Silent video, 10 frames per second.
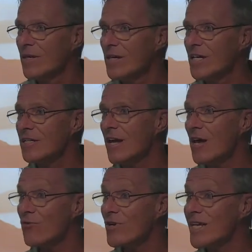
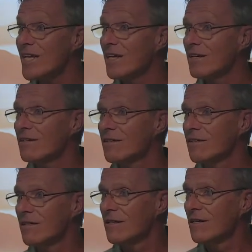integrity,
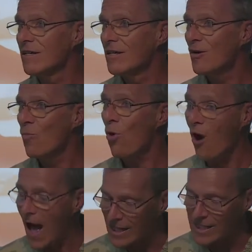
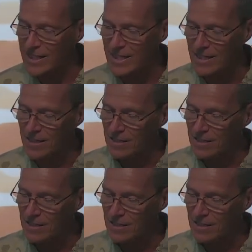morality,